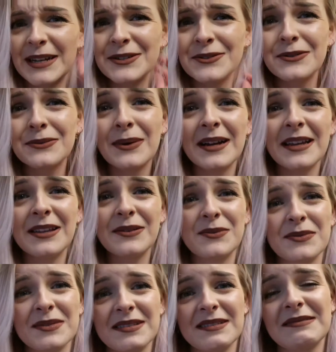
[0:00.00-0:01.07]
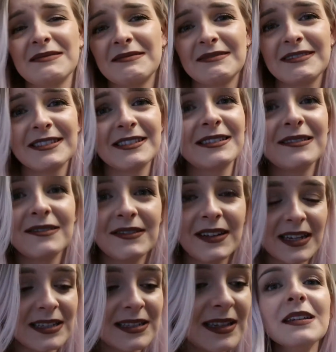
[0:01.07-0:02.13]
I don't know why you don't know, it's not
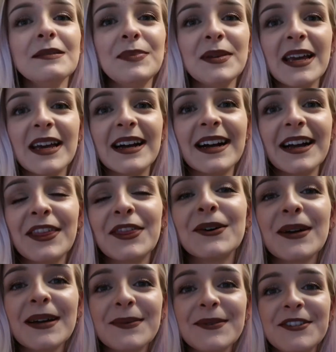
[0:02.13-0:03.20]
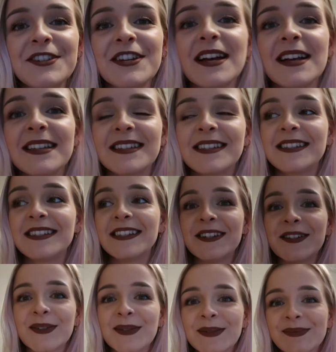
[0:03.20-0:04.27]
nice. But yeah, I thought I would just, you
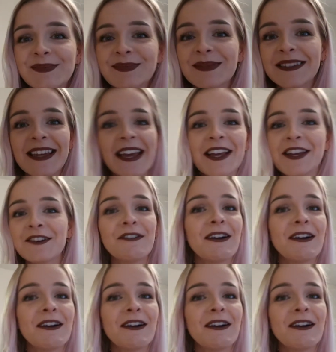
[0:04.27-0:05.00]
know, take you